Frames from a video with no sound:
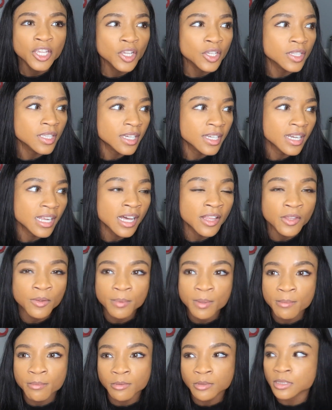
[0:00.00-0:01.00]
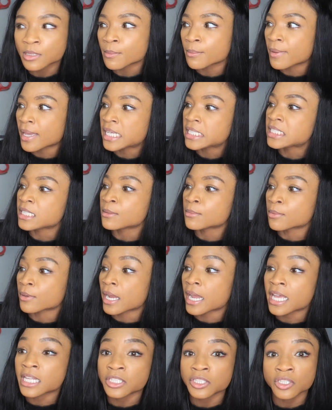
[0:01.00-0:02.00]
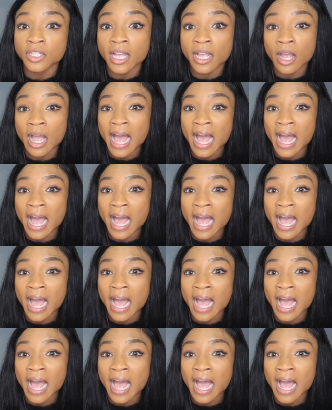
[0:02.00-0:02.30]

you're looking at other people's amazing brands and you're like,